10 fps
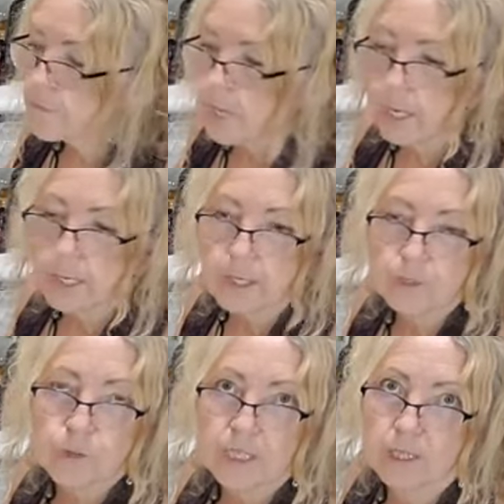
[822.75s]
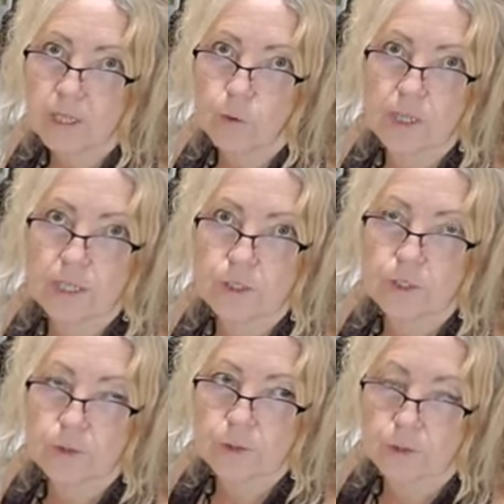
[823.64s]
any drink that you wanted
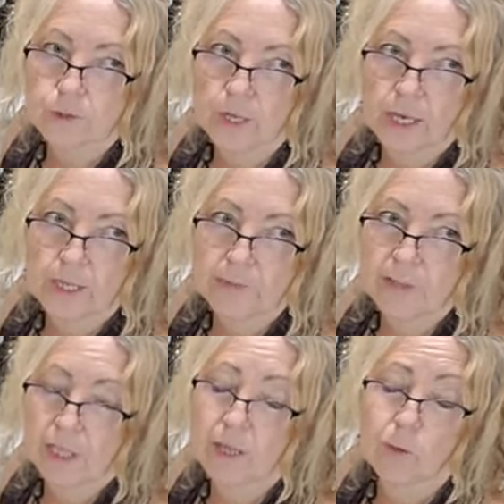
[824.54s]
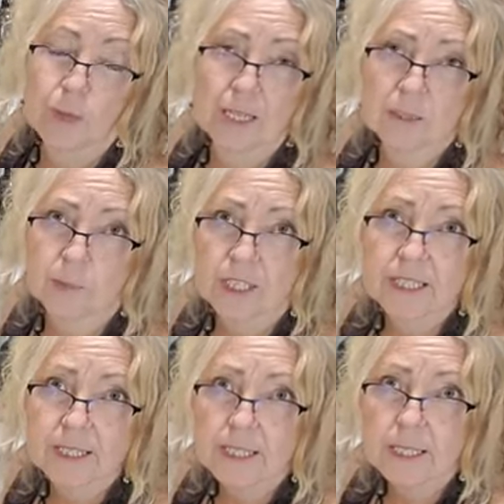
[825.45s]
to. So if you had even like a raspberry
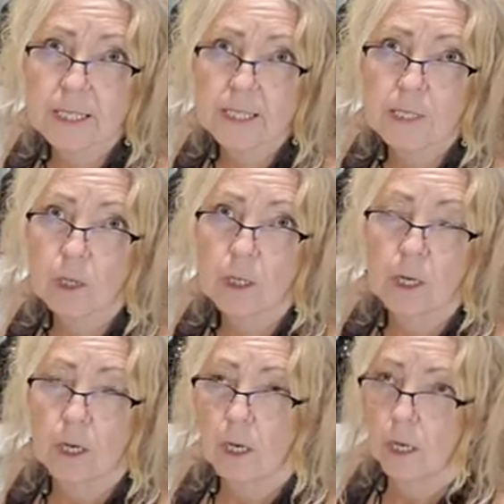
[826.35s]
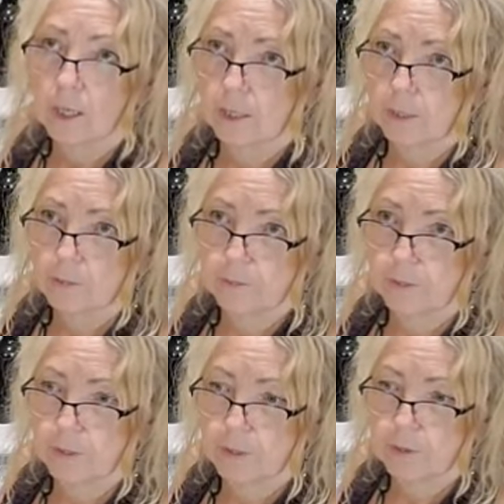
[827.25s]
tea or
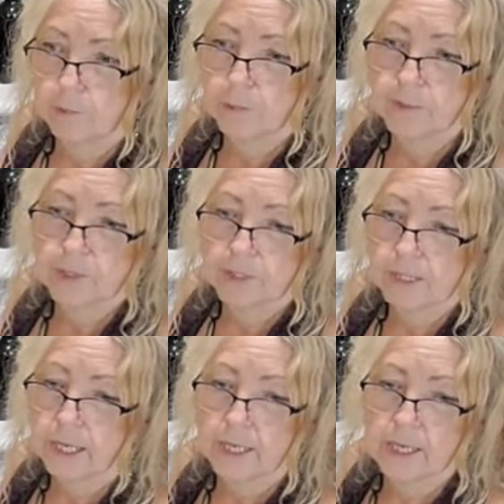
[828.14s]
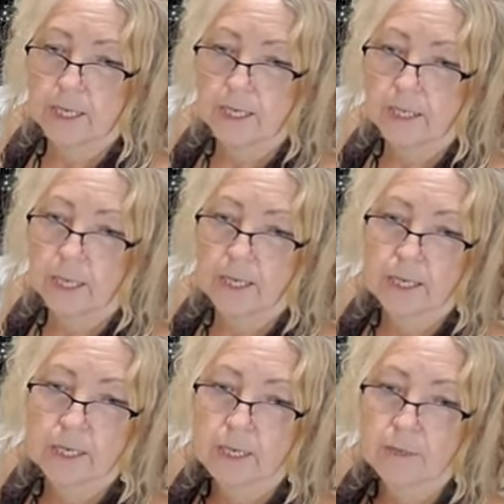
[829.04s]
blueberry tea,
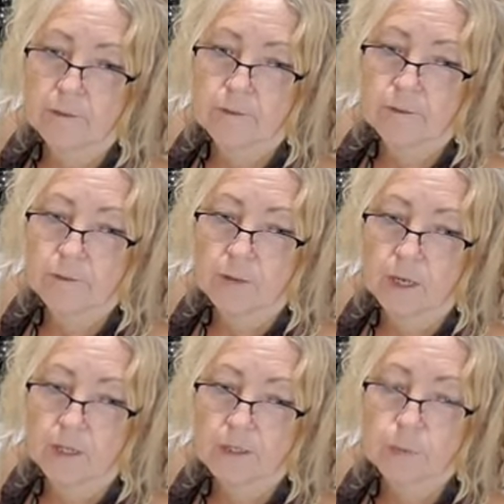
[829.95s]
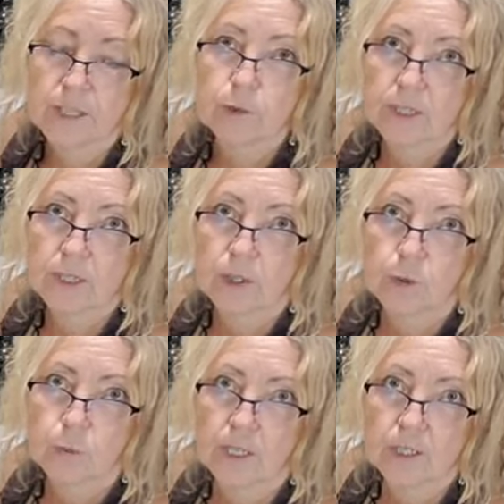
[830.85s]
any kind of sweet drink that you
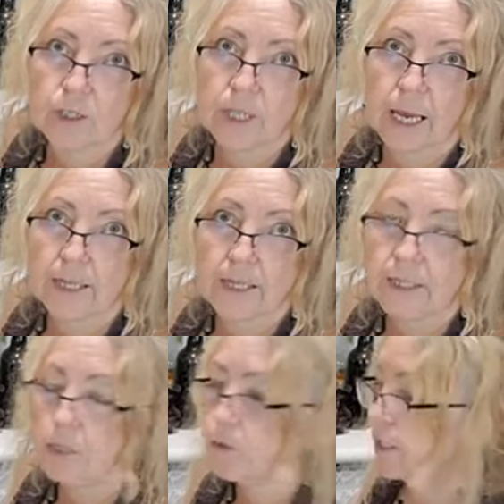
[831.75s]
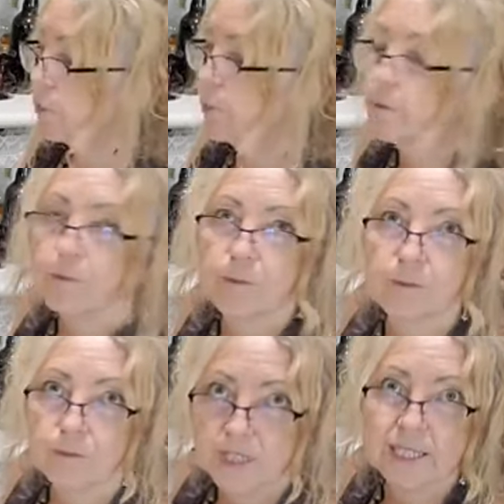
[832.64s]
wanted to add this to, this will
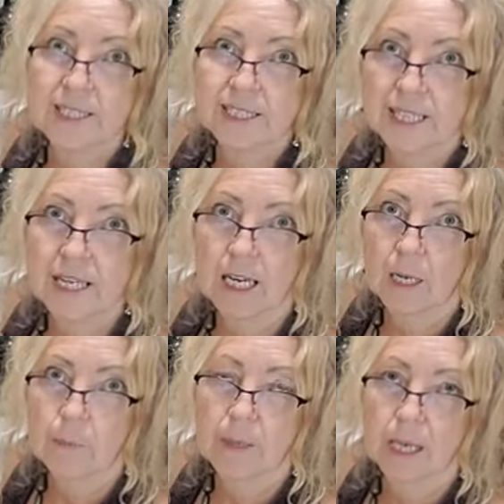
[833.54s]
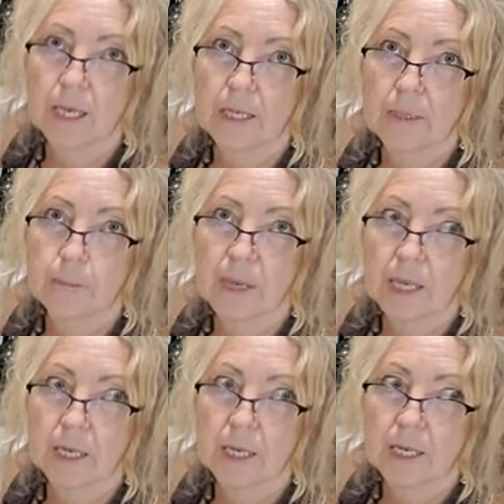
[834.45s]
fizz it up and make
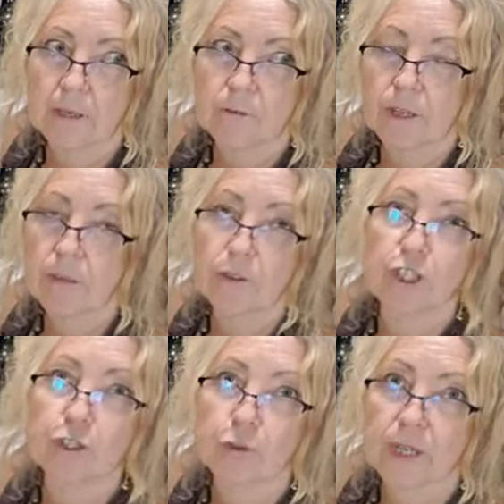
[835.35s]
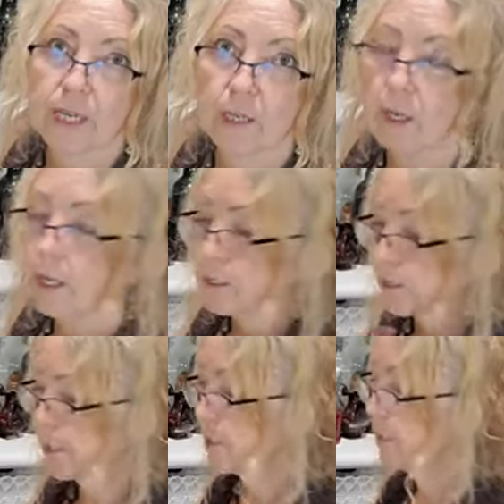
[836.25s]
it like a flavored ginger ale.
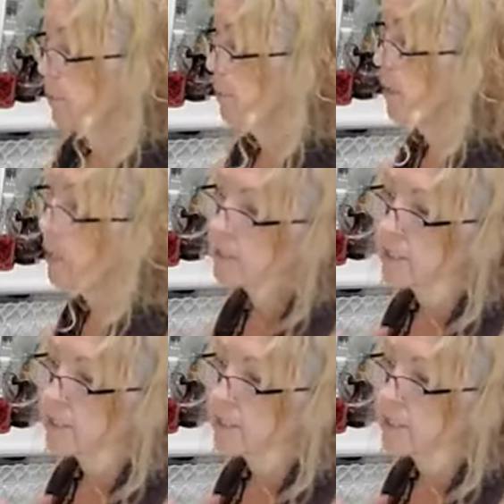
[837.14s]
So that's